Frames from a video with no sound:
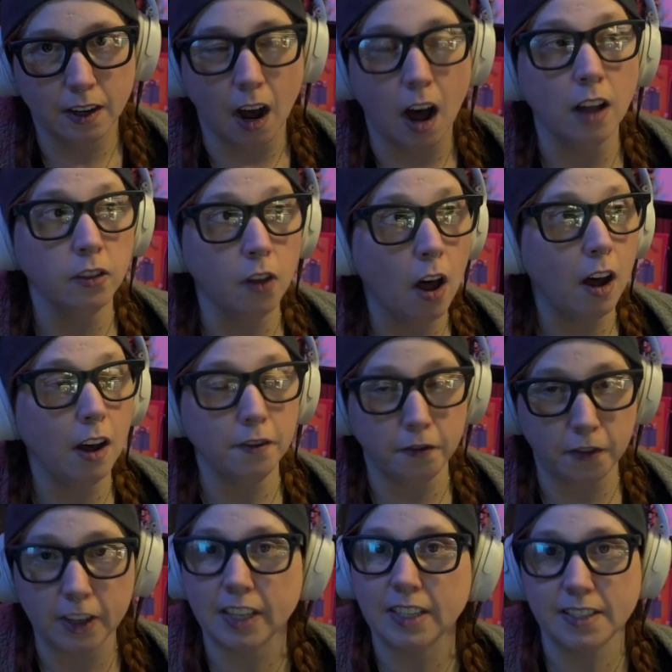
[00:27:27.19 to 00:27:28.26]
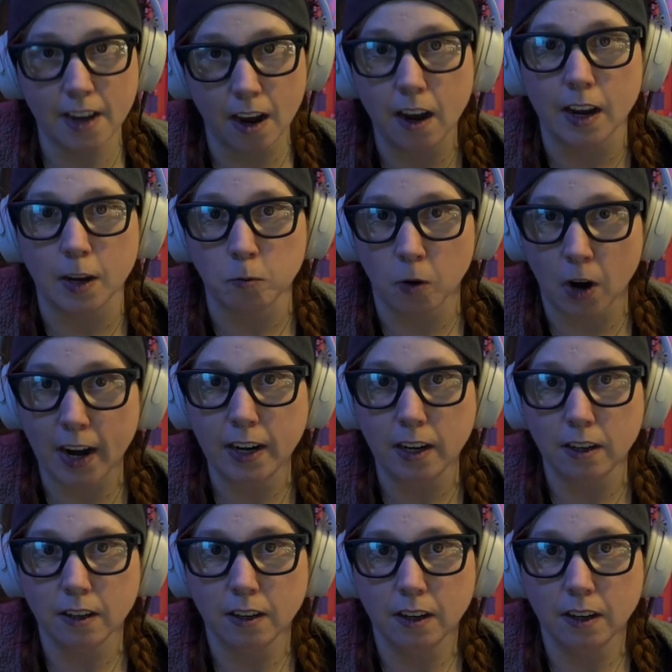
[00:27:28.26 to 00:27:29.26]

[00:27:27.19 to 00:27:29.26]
A long fucking time, right?